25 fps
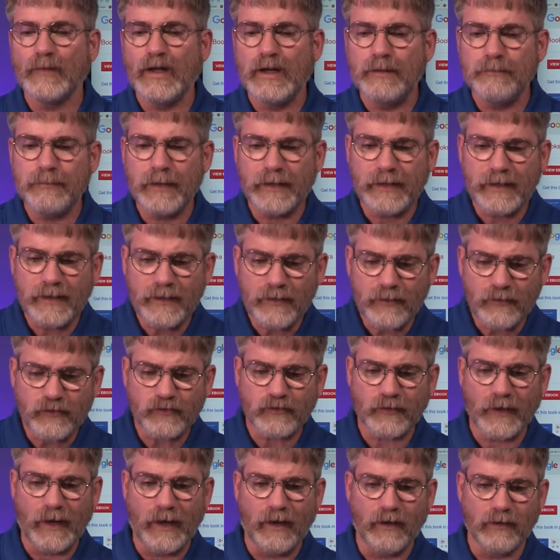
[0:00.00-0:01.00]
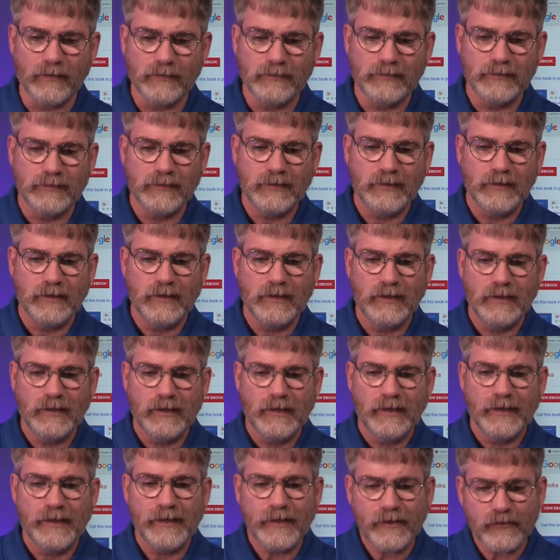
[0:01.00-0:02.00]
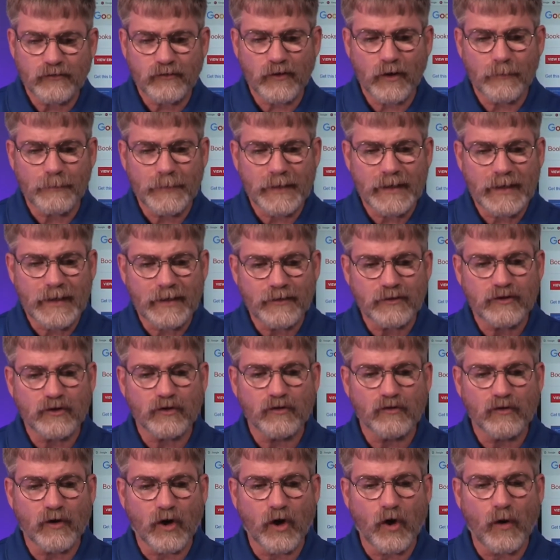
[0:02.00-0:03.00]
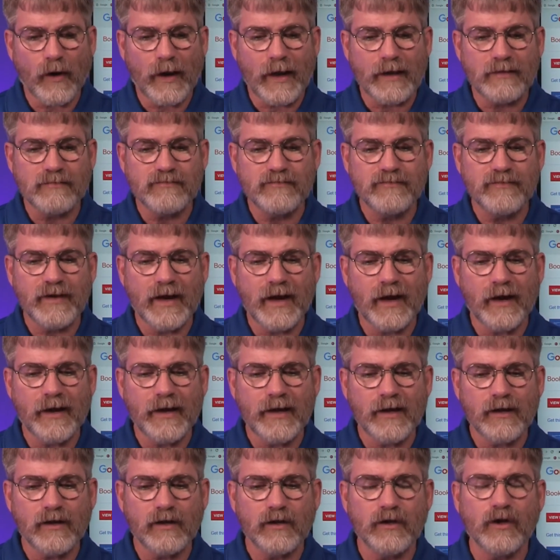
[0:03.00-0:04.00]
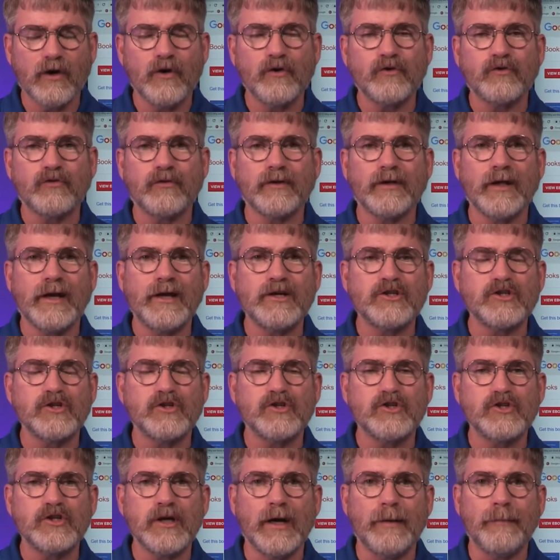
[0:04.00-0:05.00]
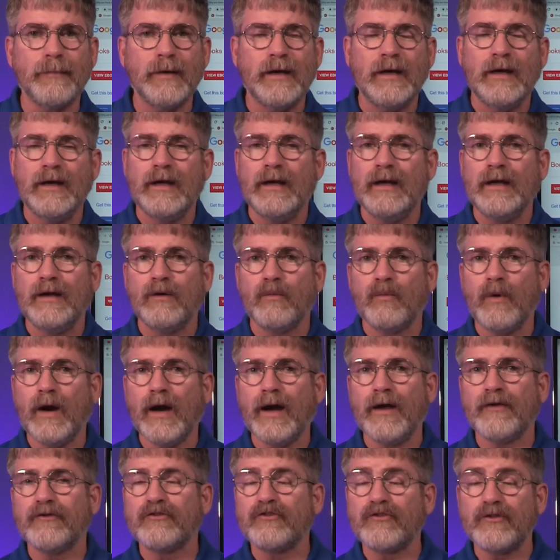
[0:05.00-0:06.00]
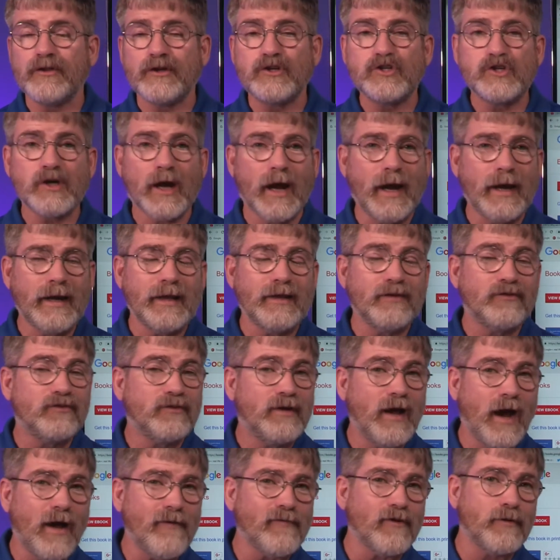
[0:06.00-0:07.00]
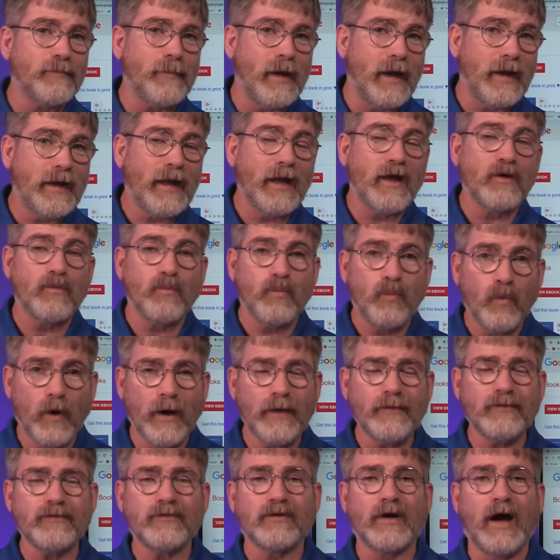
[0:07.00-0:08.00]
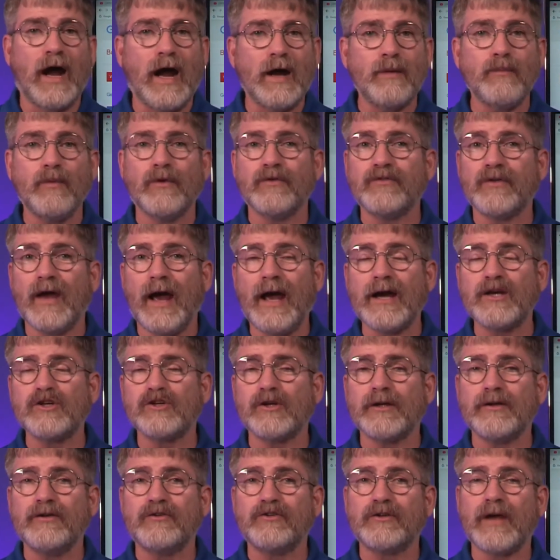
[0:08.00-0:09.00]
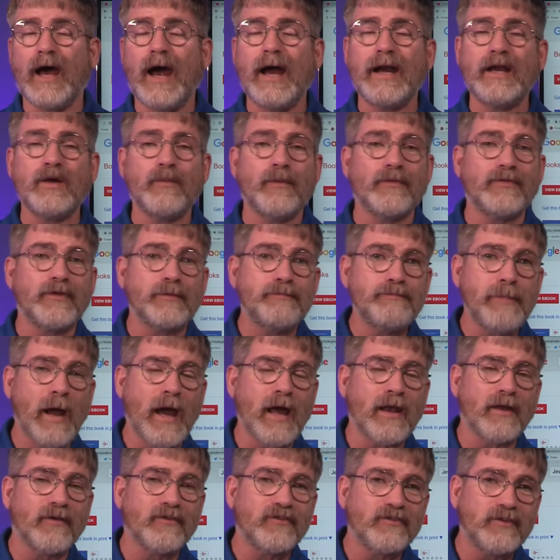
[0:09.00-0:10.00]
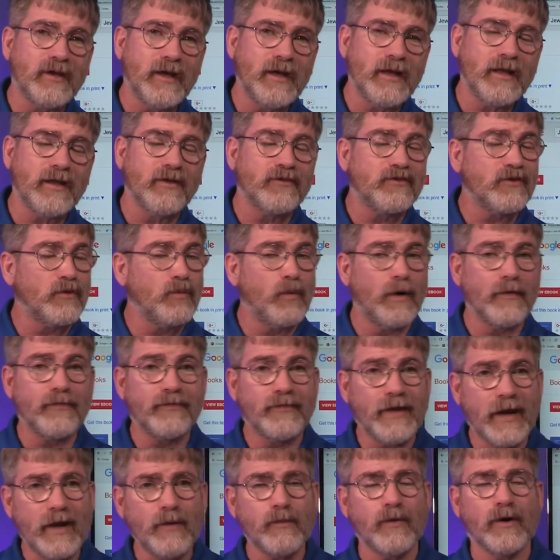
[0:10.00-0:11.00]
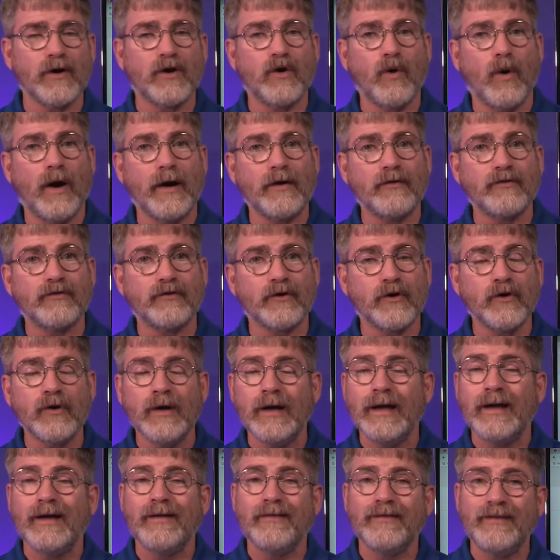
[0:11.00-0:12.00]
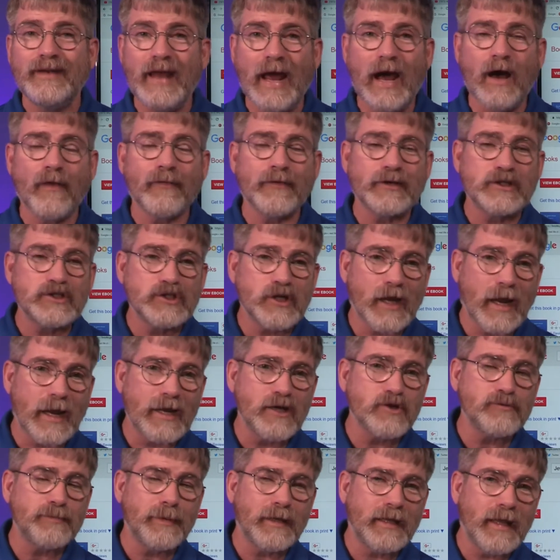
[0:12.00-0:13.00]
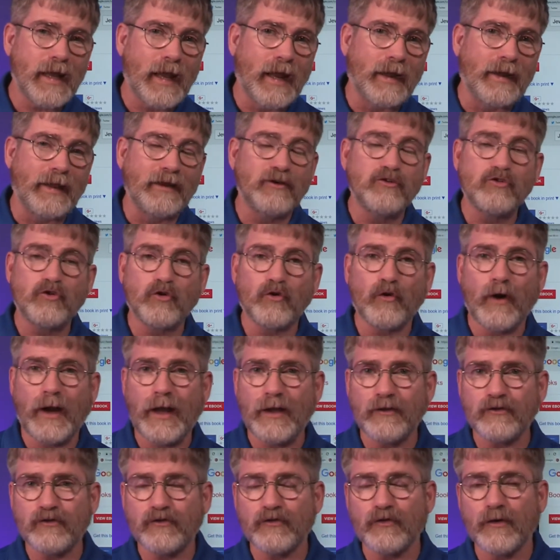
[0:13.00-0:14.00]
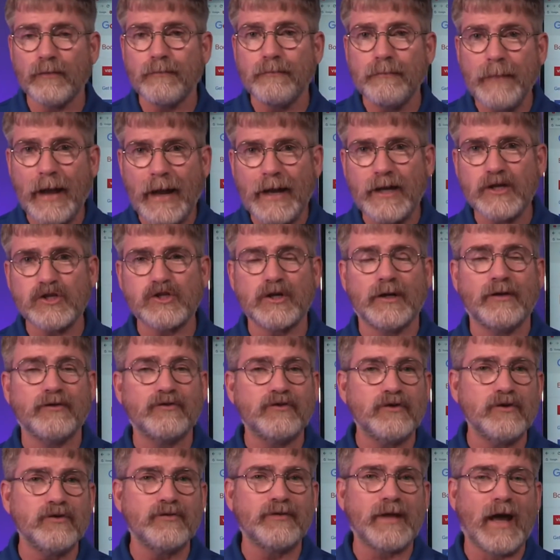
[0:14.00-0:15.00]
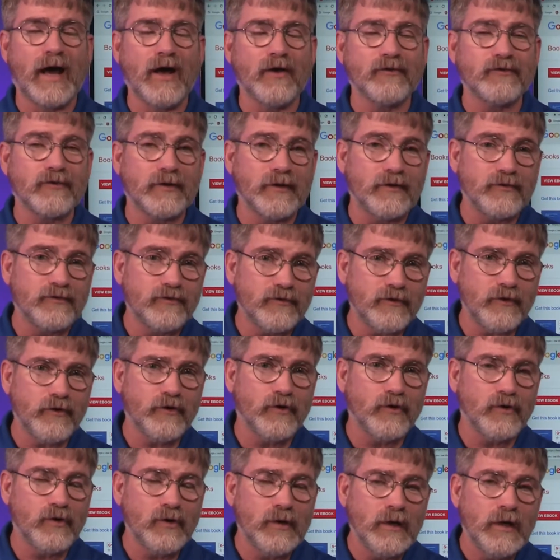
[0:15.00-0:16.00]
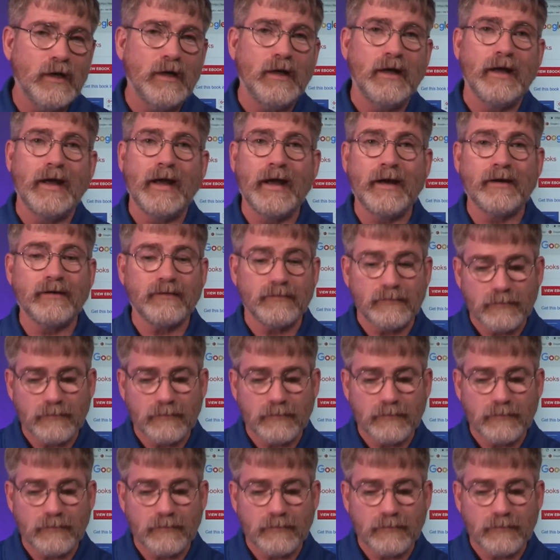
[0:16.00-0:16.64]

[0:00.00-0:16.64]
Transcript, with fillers: But Israel began to grow a very close relationship, whereas the Chinese government at one time was actually siding with the Palestinians and what they were going through. Now the change began, a transformation in 2002, and